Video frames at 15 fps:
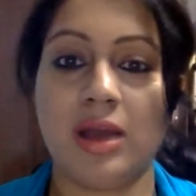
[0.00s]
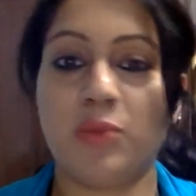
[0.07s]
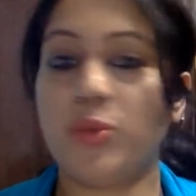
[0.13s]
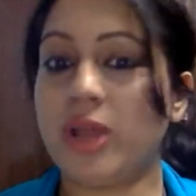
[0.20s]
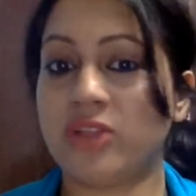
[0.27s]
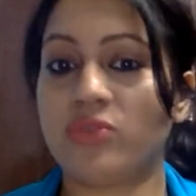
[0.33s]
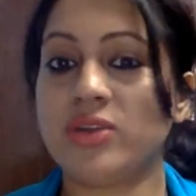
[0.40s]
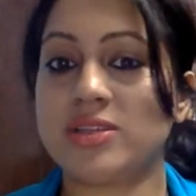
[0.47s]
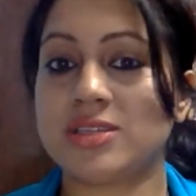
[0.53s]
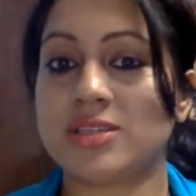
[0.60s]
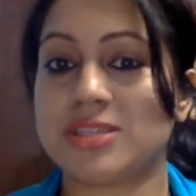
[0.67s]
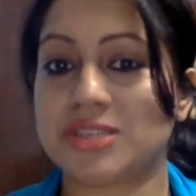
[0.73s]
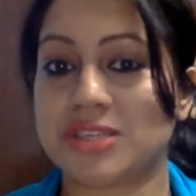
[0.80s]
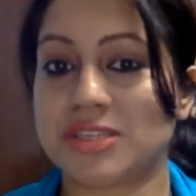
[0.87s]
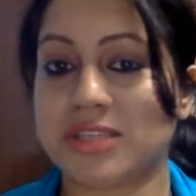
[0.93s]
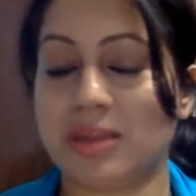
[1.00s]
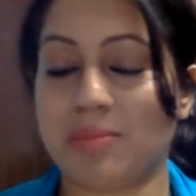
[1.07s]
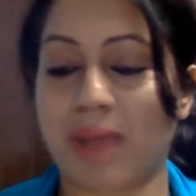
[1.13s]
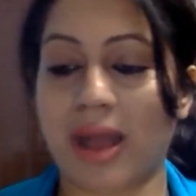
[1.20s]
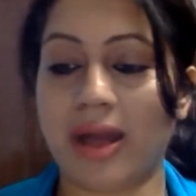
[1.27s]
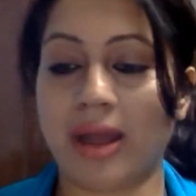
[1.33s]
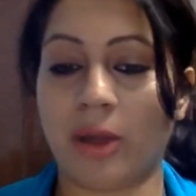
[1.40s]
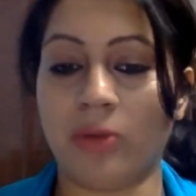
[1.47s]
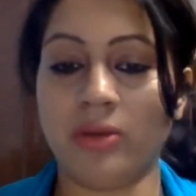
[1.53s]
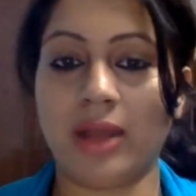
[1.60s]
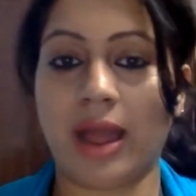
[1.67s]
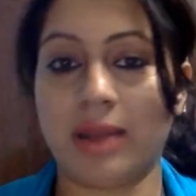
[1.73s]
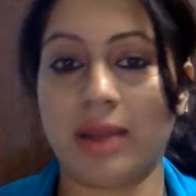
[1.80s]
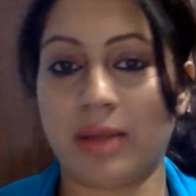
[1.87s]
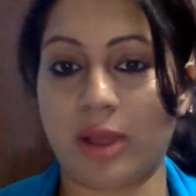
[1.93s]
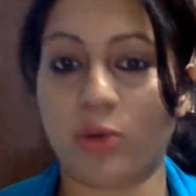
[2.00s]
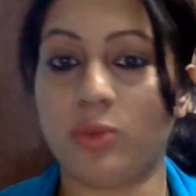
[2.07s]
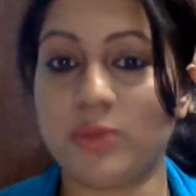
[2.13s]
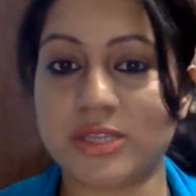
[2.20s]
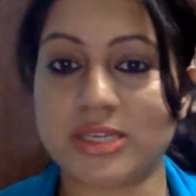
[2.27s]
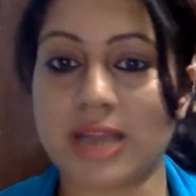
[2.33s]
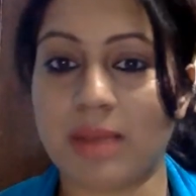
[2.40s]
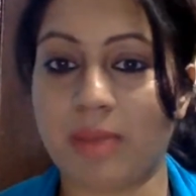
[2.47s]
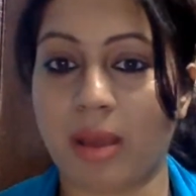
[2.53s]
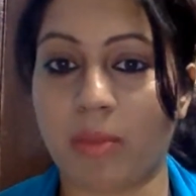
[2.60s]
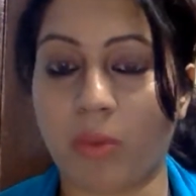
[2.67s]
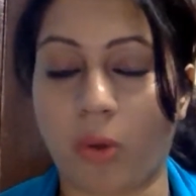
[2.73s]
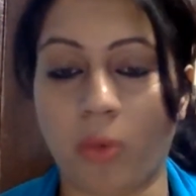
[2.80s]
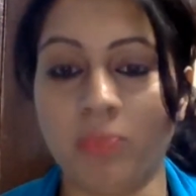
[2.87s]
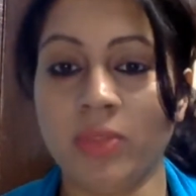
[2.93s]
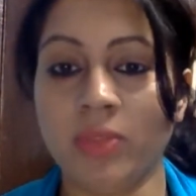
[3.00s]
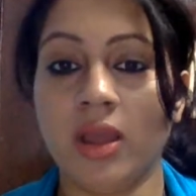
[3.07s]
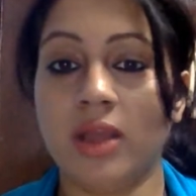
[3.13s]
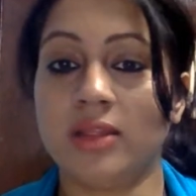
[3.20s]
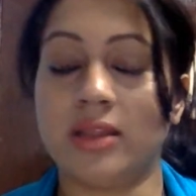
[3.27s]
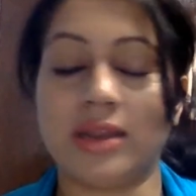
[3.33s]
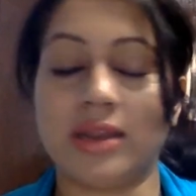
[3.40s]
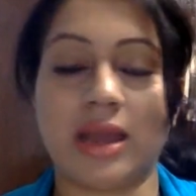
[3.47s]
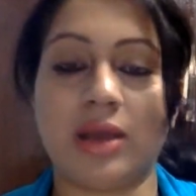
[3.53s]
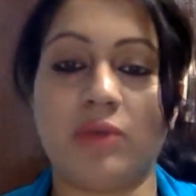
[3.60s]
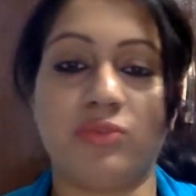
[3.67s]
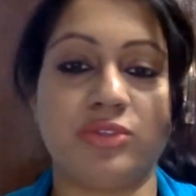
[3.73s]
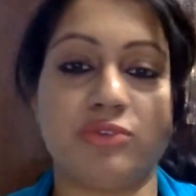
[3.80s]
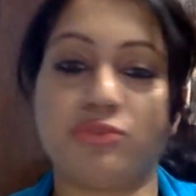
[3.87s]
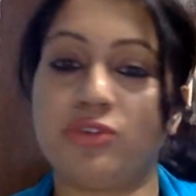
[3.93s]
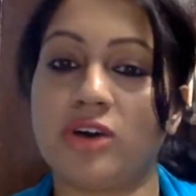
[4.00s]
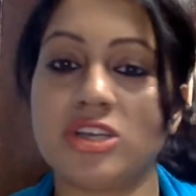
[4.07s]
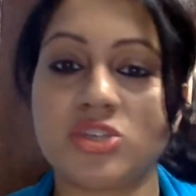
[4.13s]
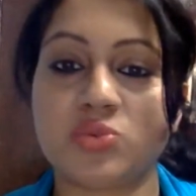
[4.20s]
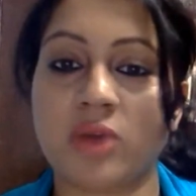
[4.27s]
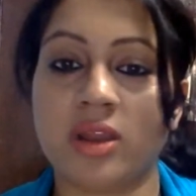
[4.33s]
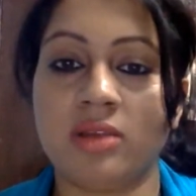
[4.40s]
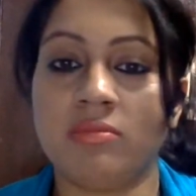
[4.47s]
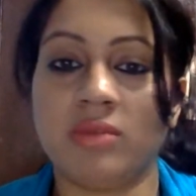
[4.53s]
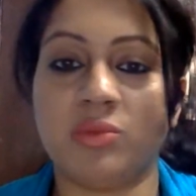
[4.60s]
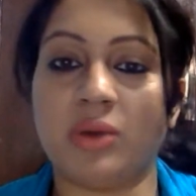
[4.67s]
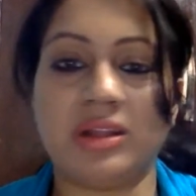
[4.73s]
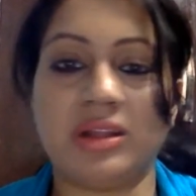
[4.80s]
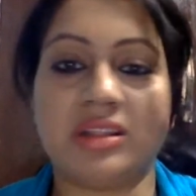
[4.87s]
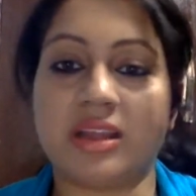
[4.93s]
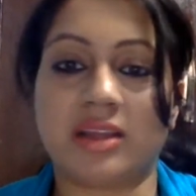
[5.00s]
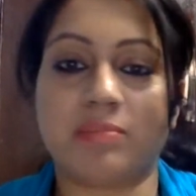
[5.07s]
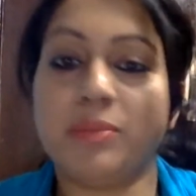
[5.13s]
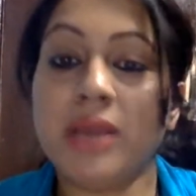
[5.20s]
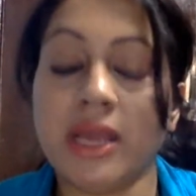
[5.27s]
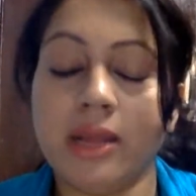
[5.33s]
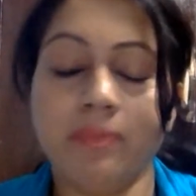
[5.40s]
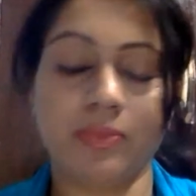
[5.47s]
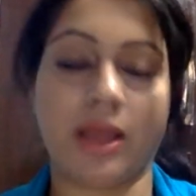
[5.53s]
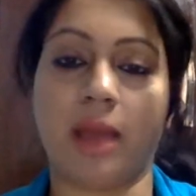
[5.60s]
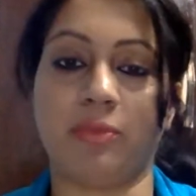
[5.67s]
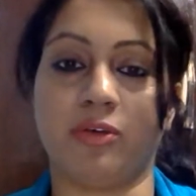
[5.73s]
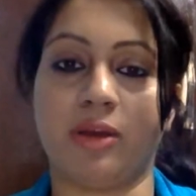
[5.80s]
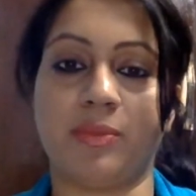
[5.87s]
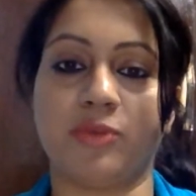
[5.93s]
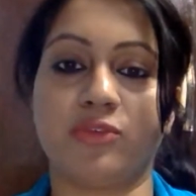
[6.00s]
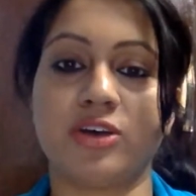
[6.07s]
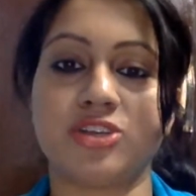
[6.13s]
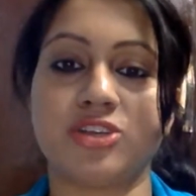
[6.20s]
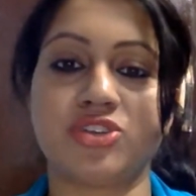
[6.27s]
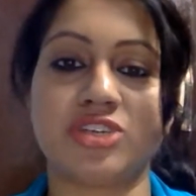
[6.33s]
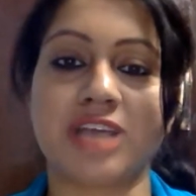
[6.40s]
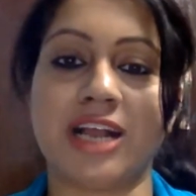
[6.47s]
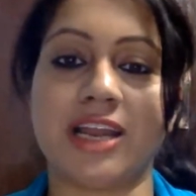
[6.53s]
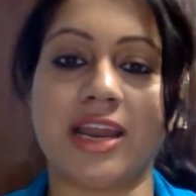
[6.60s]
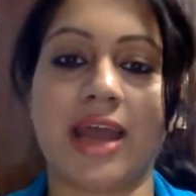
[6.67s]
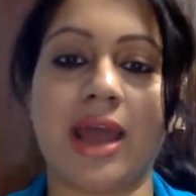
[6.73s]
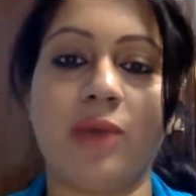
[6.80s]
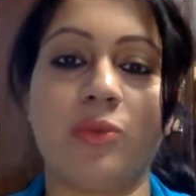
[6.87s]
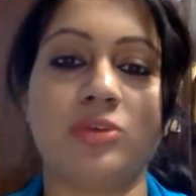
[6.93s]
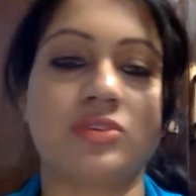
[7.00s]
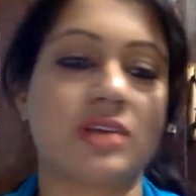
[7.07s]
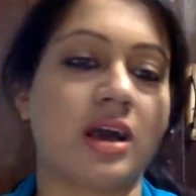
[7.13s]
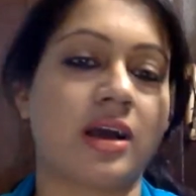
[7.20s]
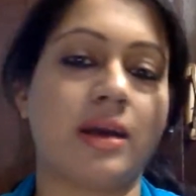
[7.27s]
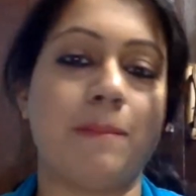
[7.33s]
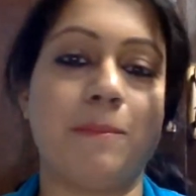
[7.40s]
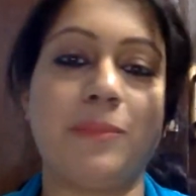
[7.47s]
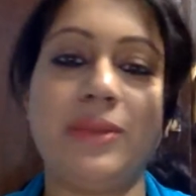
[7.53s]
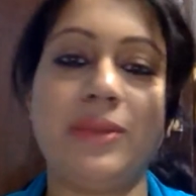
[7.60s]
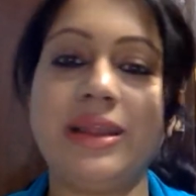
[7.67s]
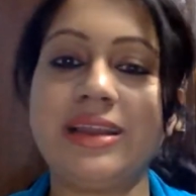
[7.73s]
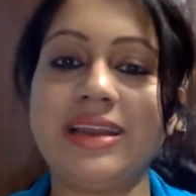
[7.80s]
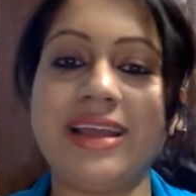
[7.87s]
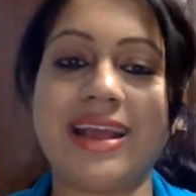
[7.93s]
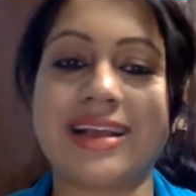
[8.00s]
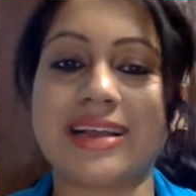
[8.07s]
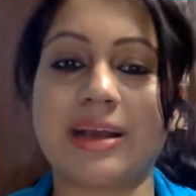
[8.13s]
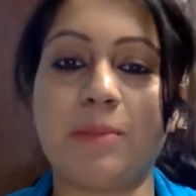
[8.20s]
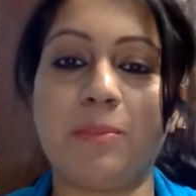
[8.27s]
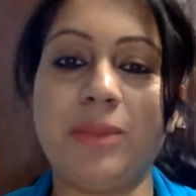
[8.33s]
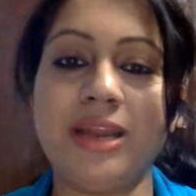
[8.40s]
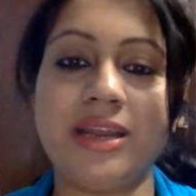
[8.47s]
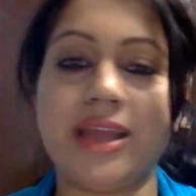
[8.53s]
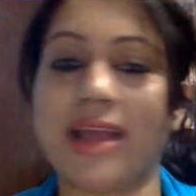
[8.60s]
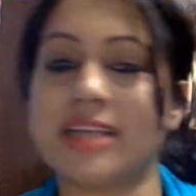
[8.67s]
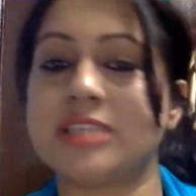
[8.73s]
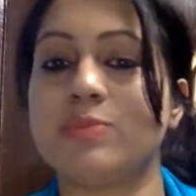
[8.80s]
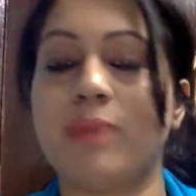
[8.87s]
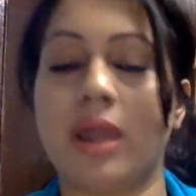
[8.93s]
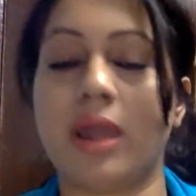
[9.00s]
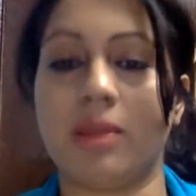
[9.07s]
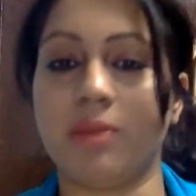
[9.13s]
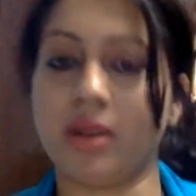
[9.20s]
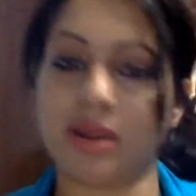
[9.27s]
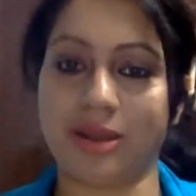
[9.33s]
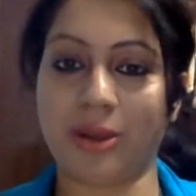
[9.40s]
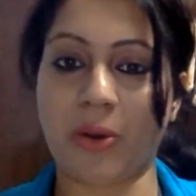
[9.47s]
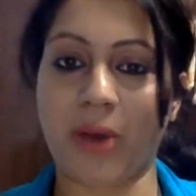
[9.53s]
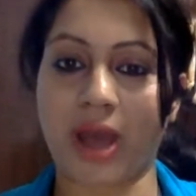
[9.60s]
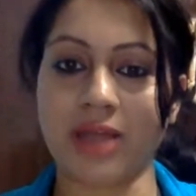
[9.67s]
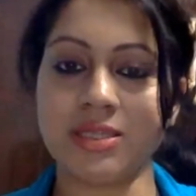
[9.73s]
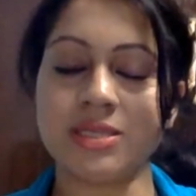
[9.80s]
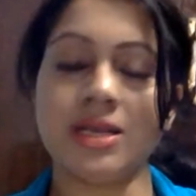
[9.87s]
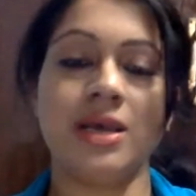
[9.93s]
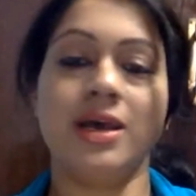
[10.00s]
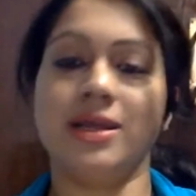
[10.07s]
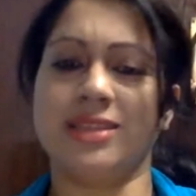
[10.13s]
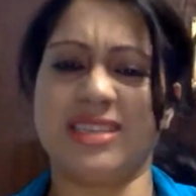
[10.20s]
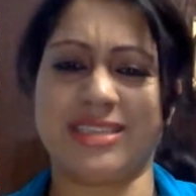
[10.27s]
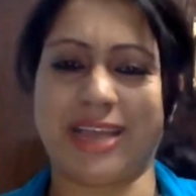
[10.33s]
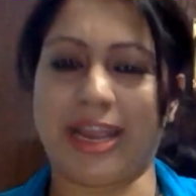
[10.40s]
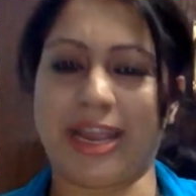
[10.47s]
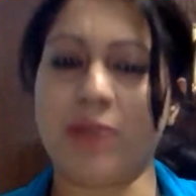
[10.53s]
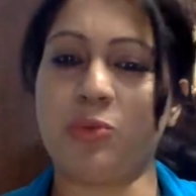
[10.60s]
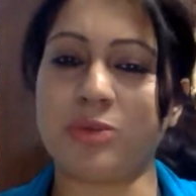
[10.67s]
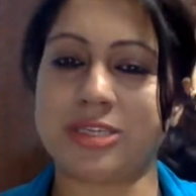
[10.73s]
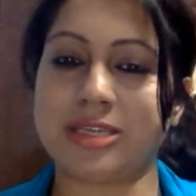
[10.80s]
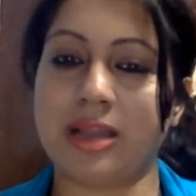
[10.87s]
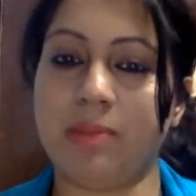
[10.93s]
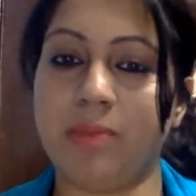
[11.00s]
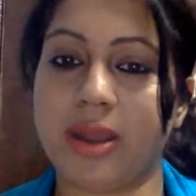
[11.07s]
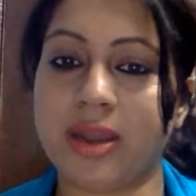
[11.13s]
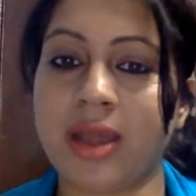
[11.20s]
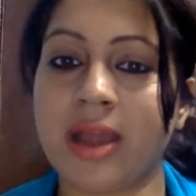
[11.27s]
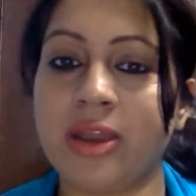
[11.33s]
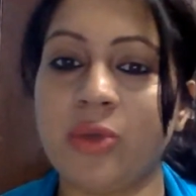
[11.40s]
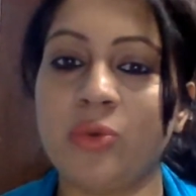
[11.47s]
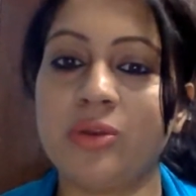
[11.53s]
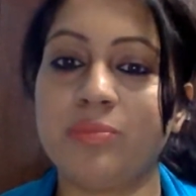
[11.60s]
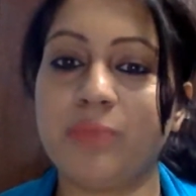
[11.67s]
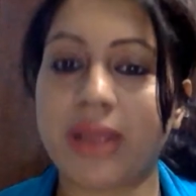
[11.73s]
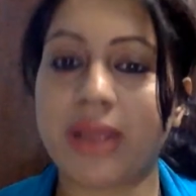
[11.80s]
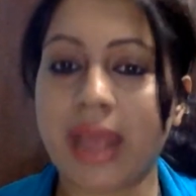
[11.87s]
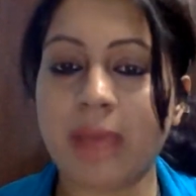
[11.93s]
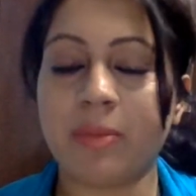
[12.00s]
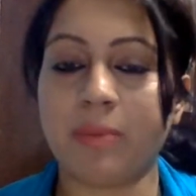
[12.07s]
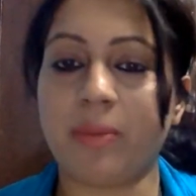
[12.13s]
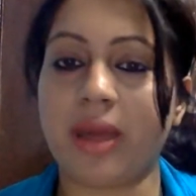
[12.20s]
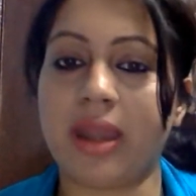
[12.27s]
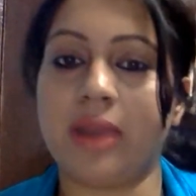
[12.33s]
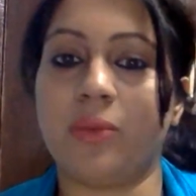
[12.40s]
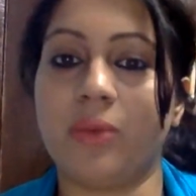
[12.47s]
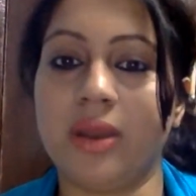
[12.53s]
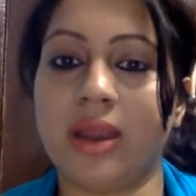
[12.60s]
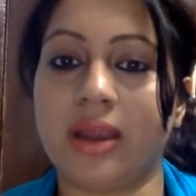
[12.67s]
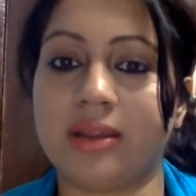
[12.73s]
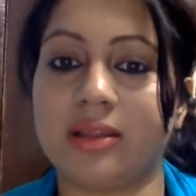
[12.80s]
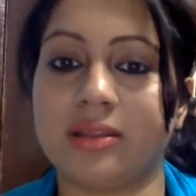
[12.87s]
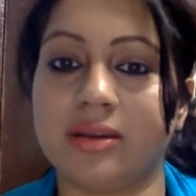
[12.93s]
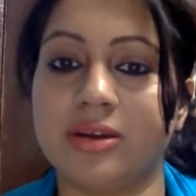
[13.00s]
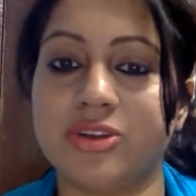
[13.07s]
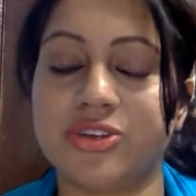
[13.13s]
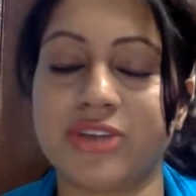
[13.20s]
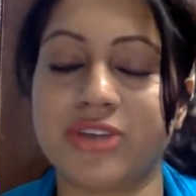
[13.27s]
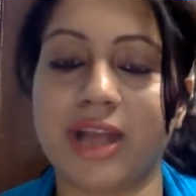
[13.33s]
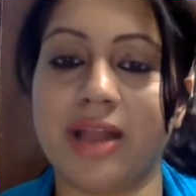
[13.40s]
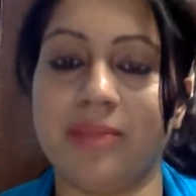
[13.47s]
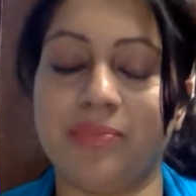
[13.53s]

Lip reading: We are 3 sisters in background, and I always tell my mom that the first one, like me, I'm the first child, and I was a complete experiment in your hands. The second was still better, and you became a parent only at the third child.